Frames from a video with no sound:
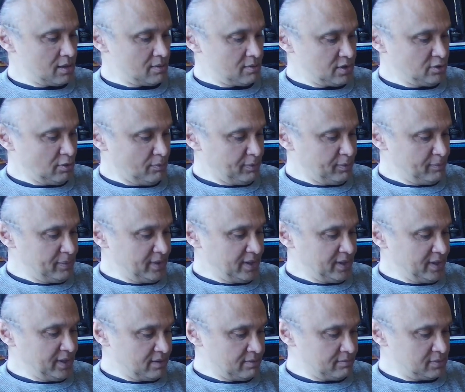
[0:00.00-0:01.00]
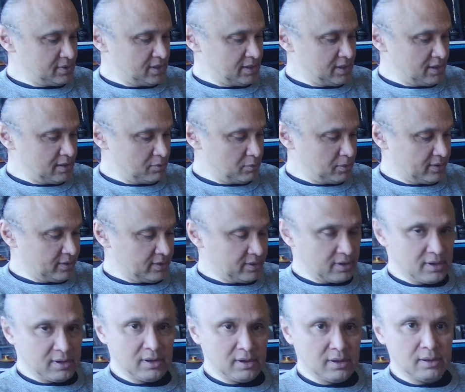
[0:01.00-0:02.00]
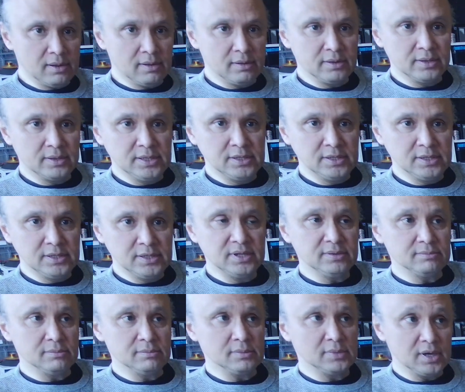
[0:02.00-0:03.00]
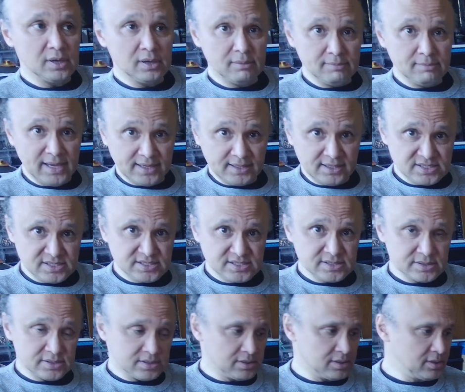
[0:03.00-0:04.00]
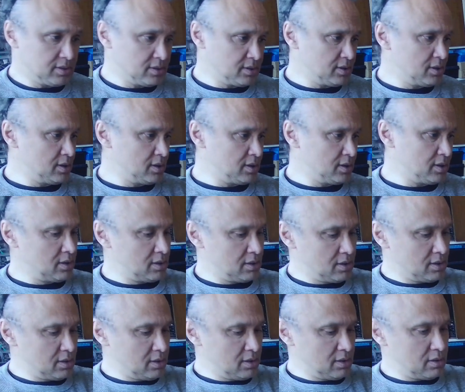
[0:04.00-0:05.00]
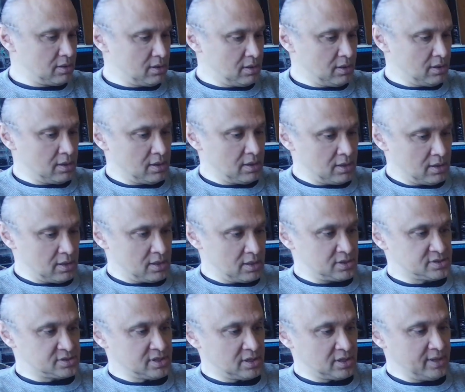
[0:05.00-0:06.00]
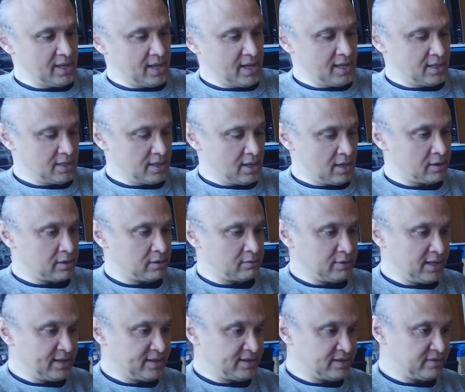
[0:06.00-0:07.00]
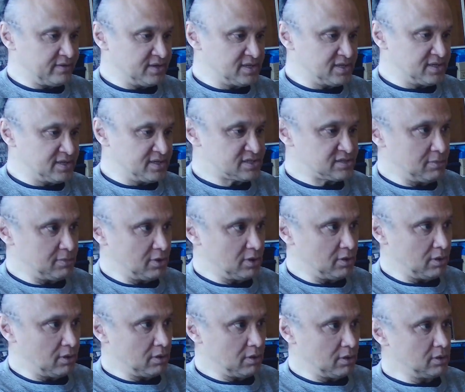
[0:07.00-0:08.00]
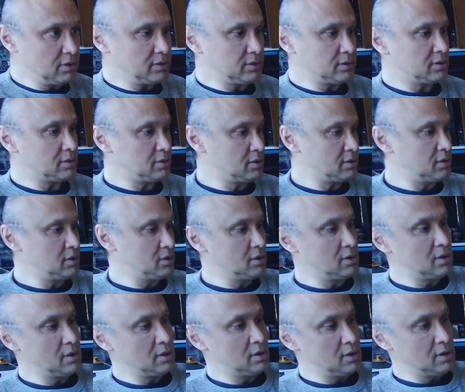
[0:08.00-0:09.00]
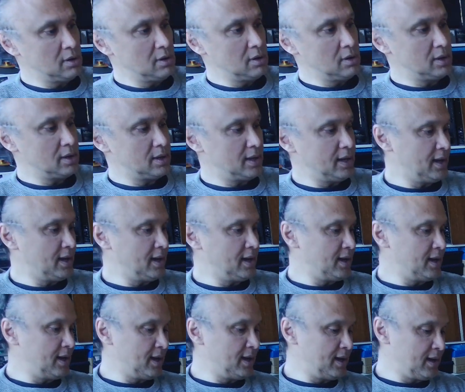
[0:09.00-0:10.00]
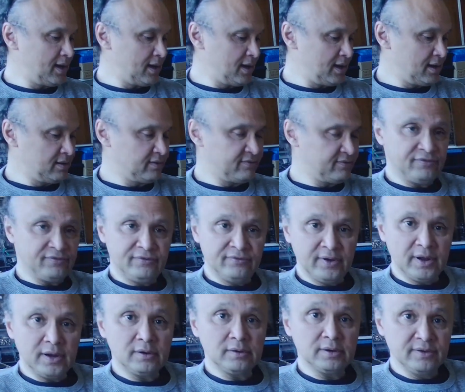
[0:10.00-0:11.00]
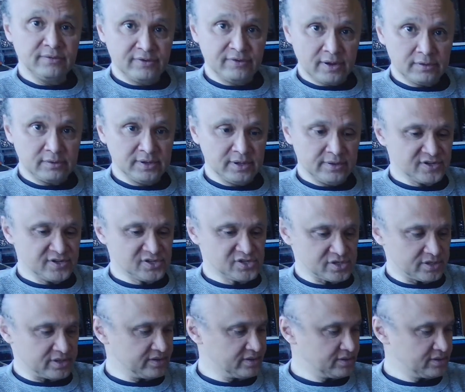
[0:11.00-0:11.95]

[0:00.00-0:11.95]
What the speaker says: Joppe built them with neodymium magnets, so they are relatively small and very, very efficient.